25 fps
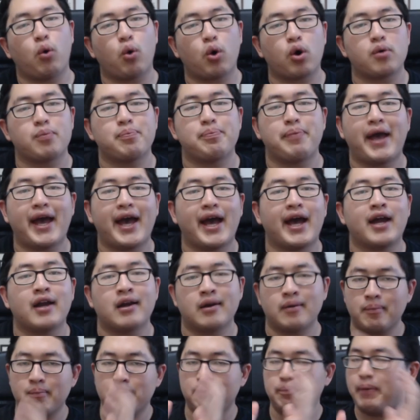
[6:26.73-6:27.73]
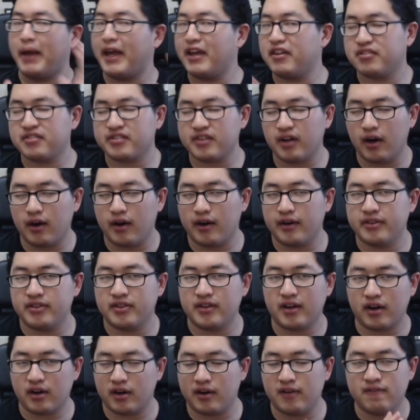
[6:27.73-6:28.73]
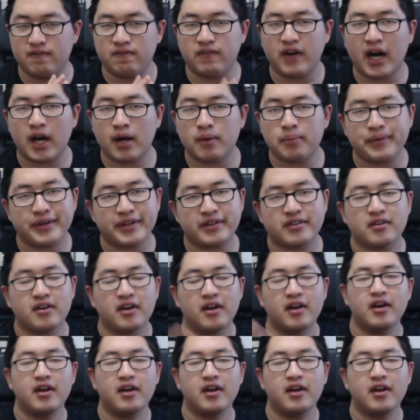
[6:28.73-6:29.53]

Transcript: or bad based on their environment.